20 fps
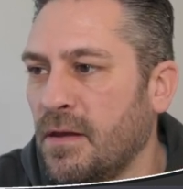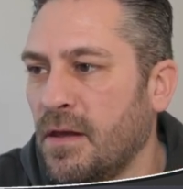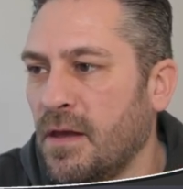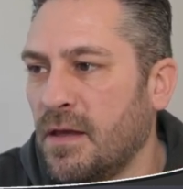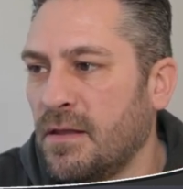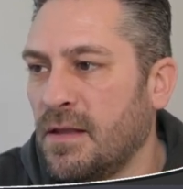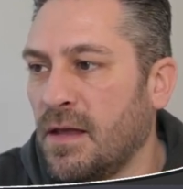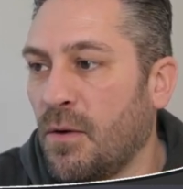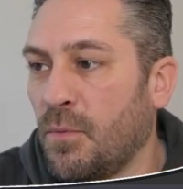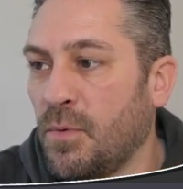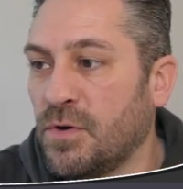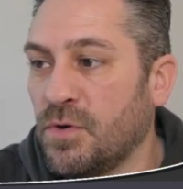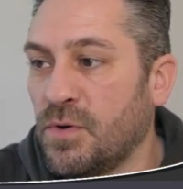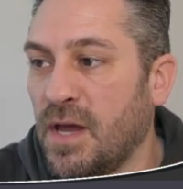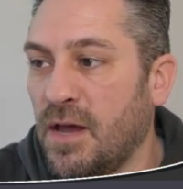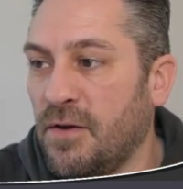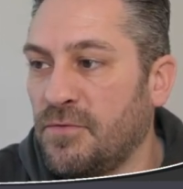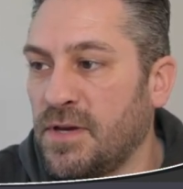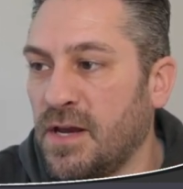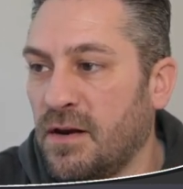Now we do
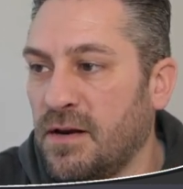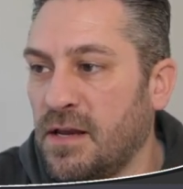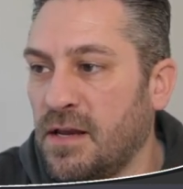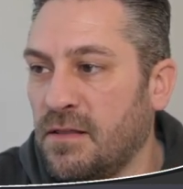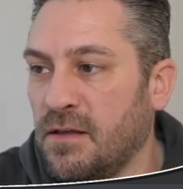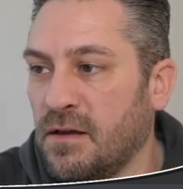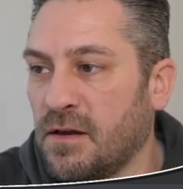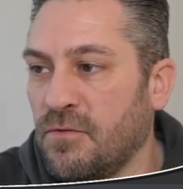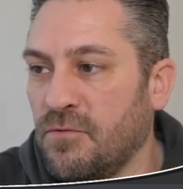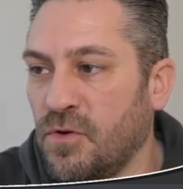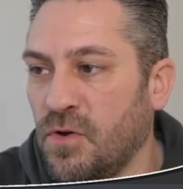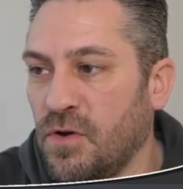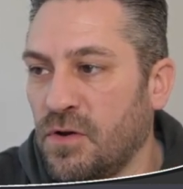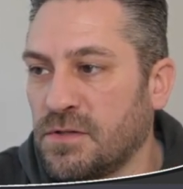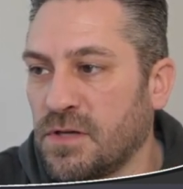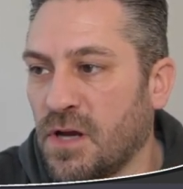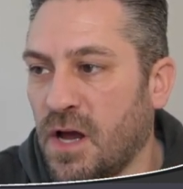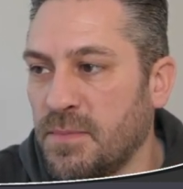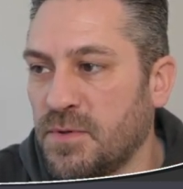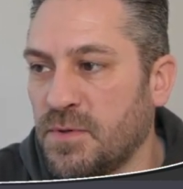have down here the convert
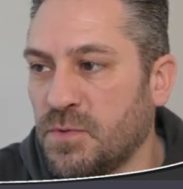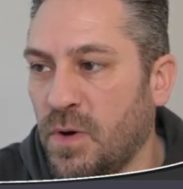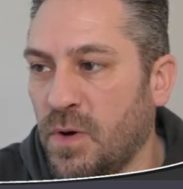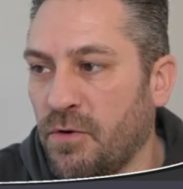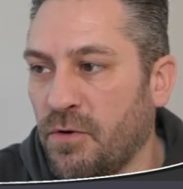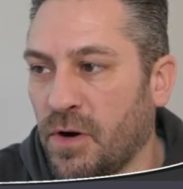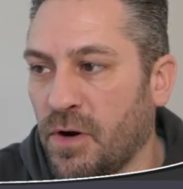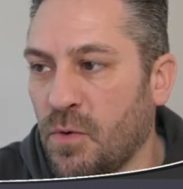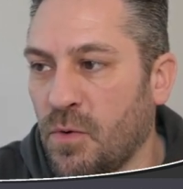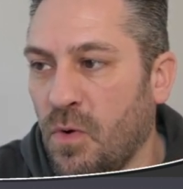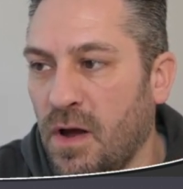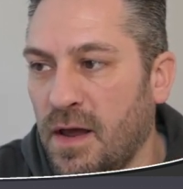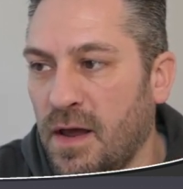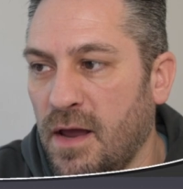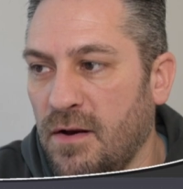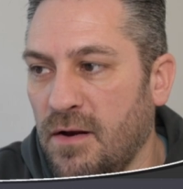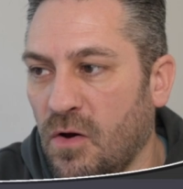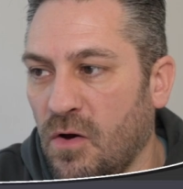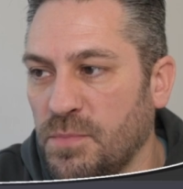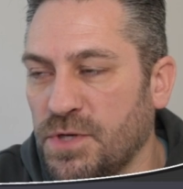types where required
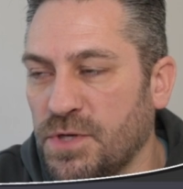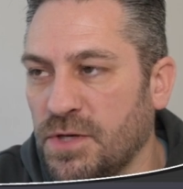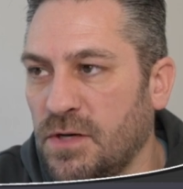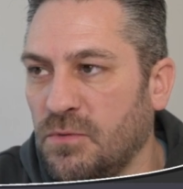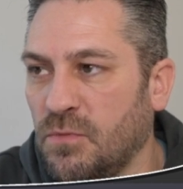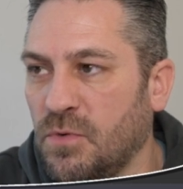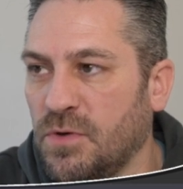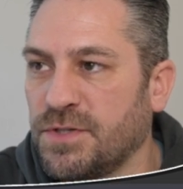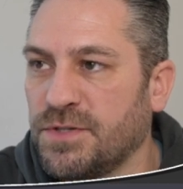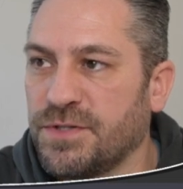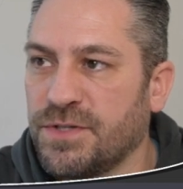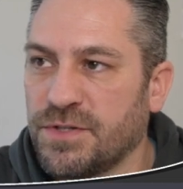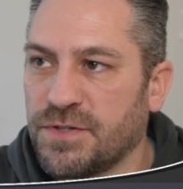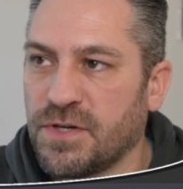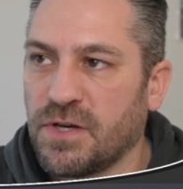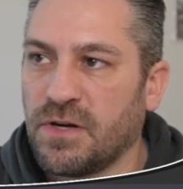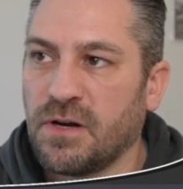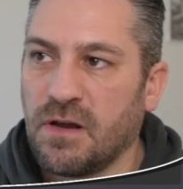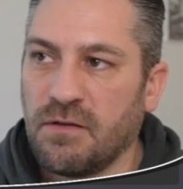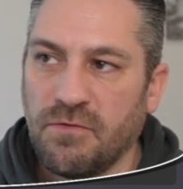option, which is just
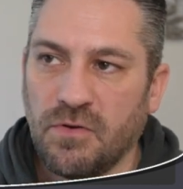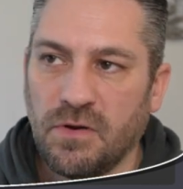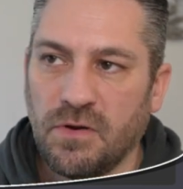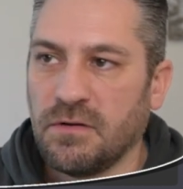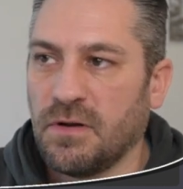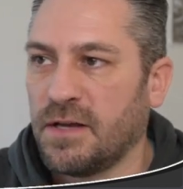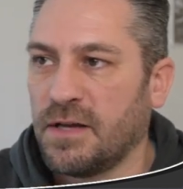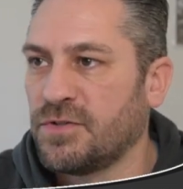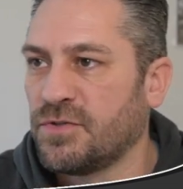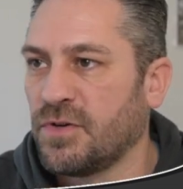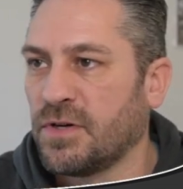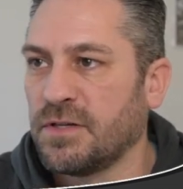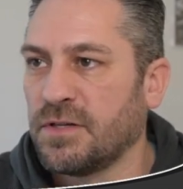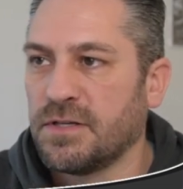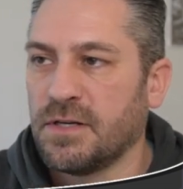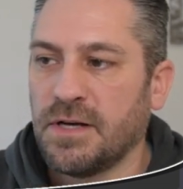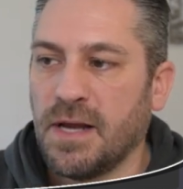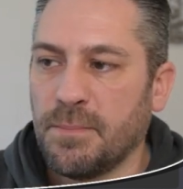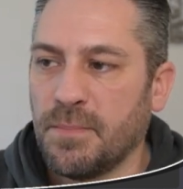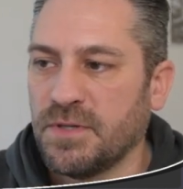going to convert like strings
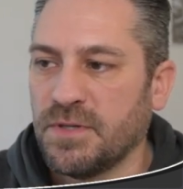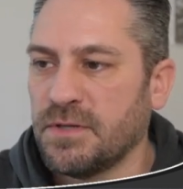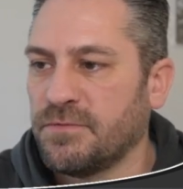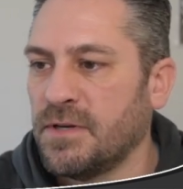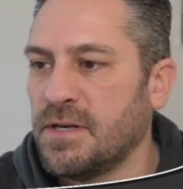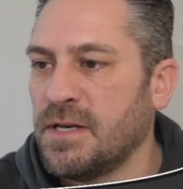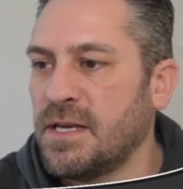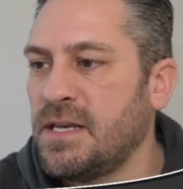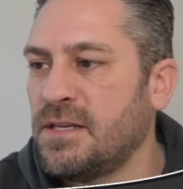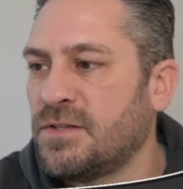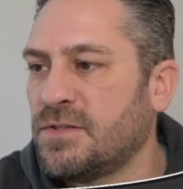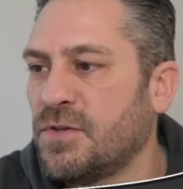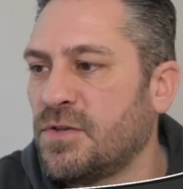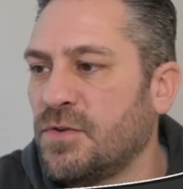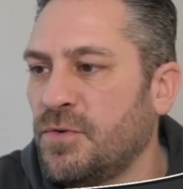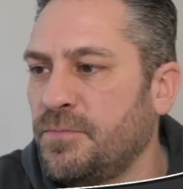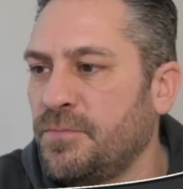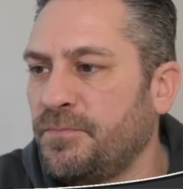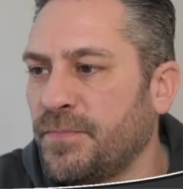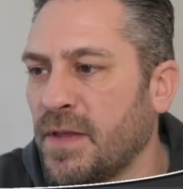to numbers if it needs
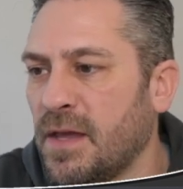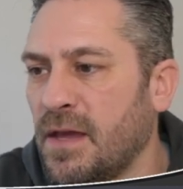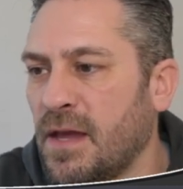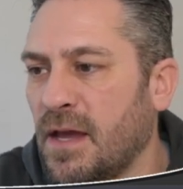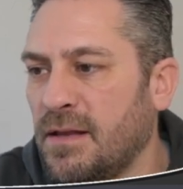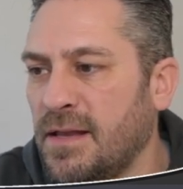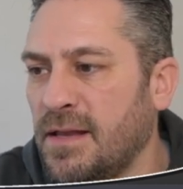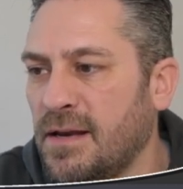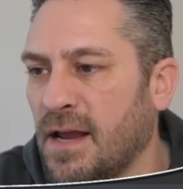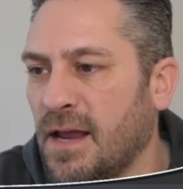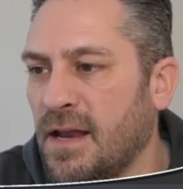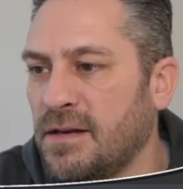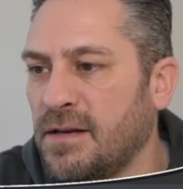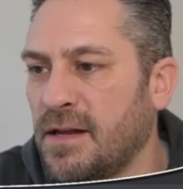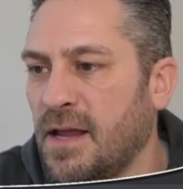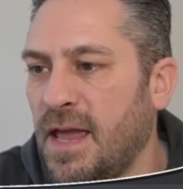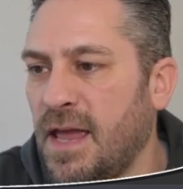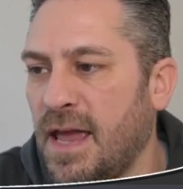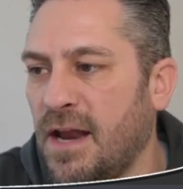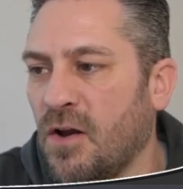to. And then
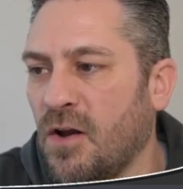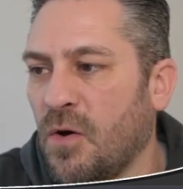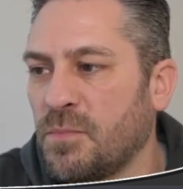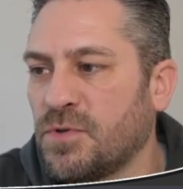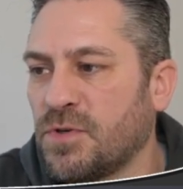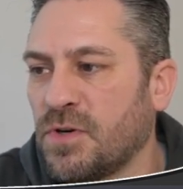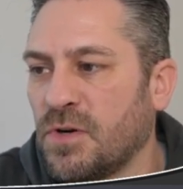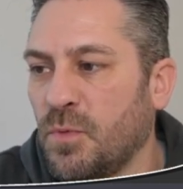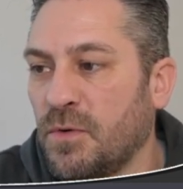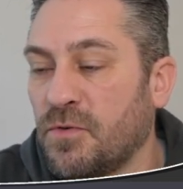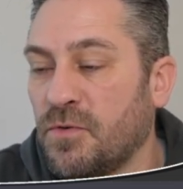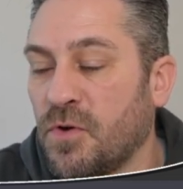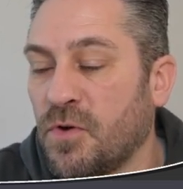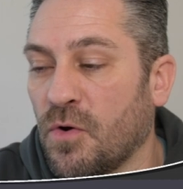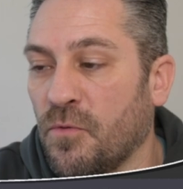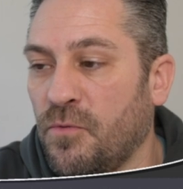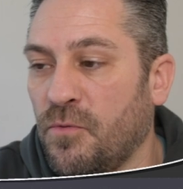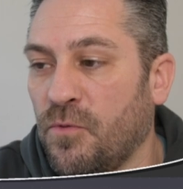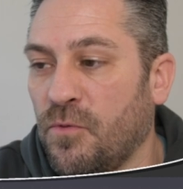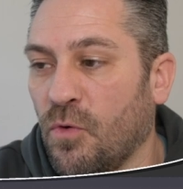under add option, we've got a
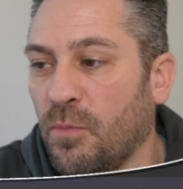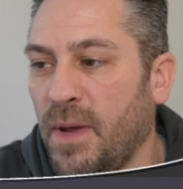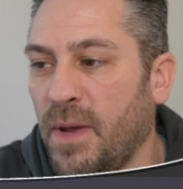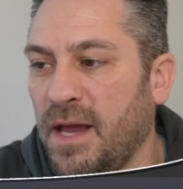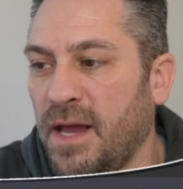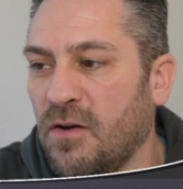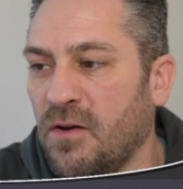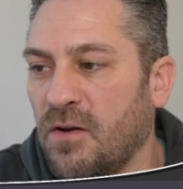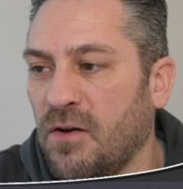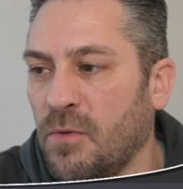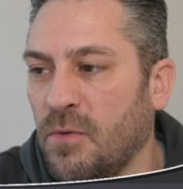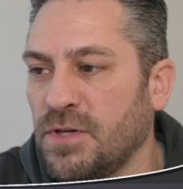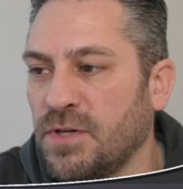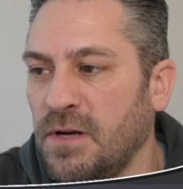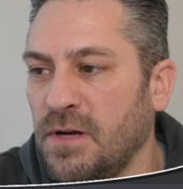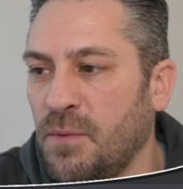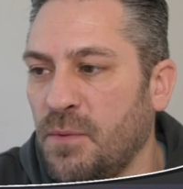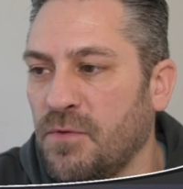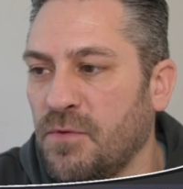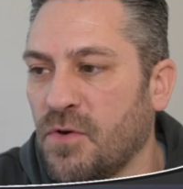fallback option,
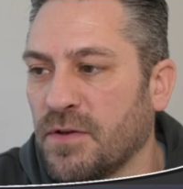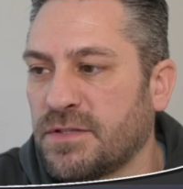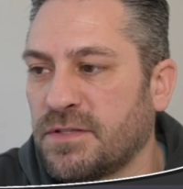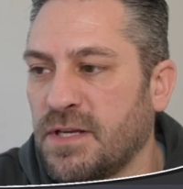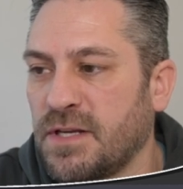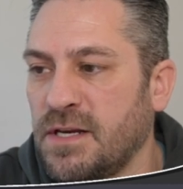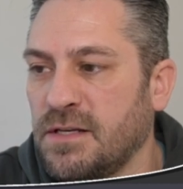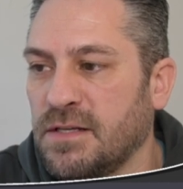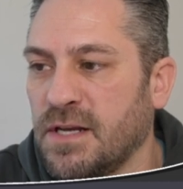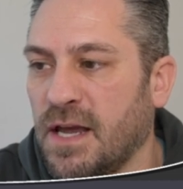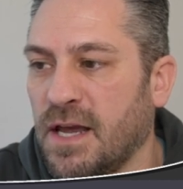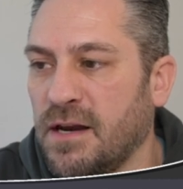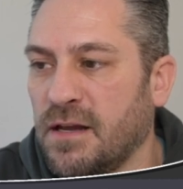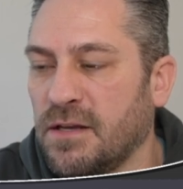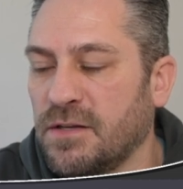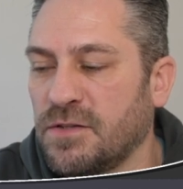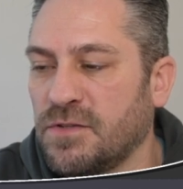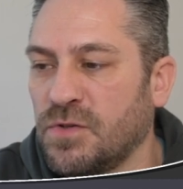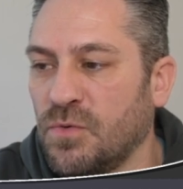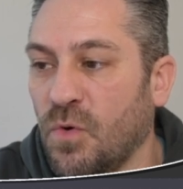and we've got send
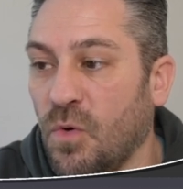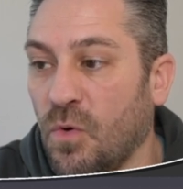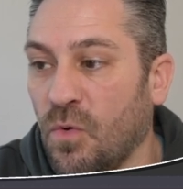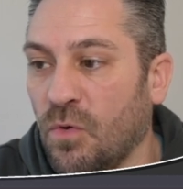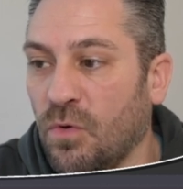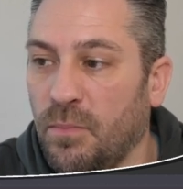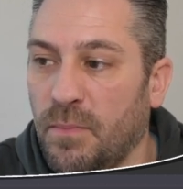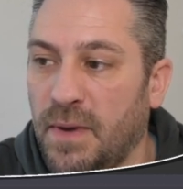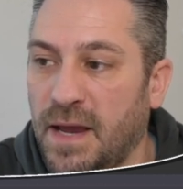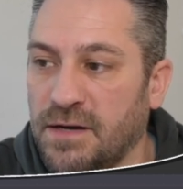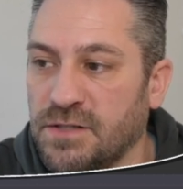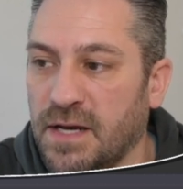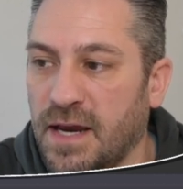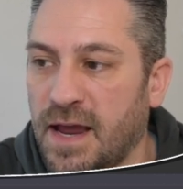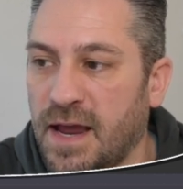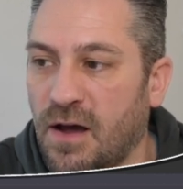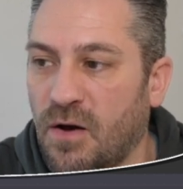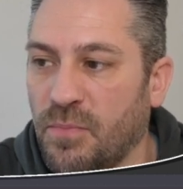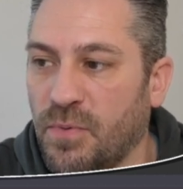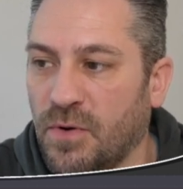data to all matching
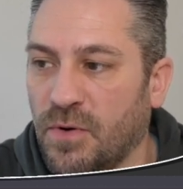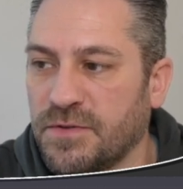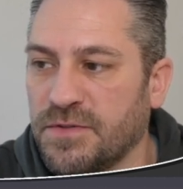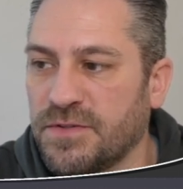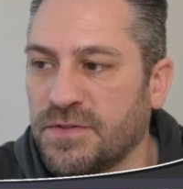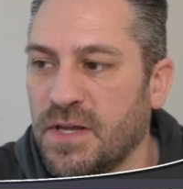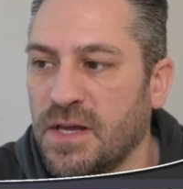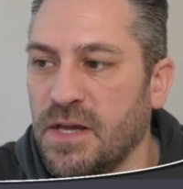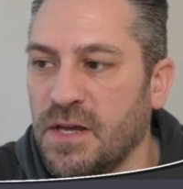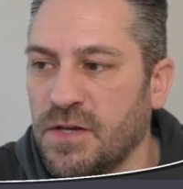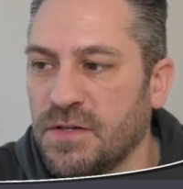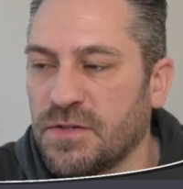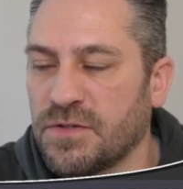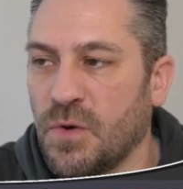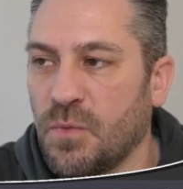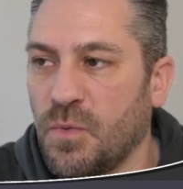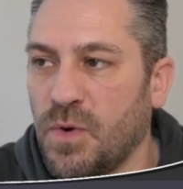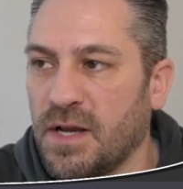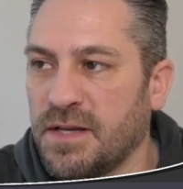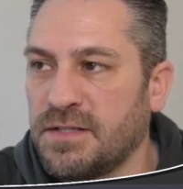outputs.
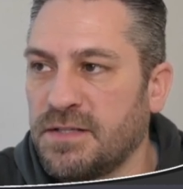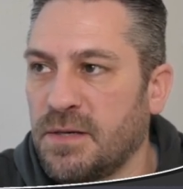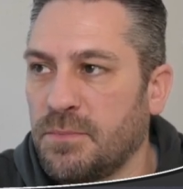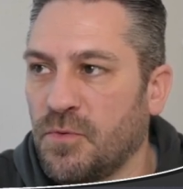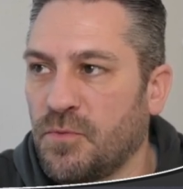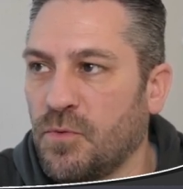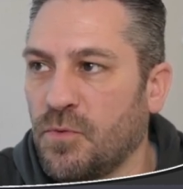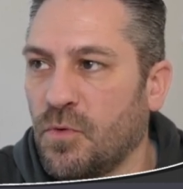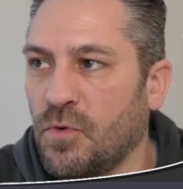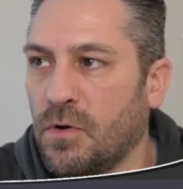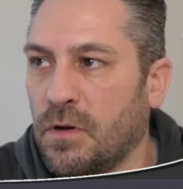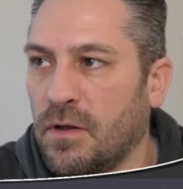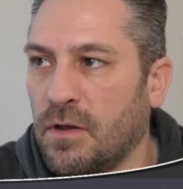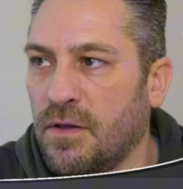So when I said before,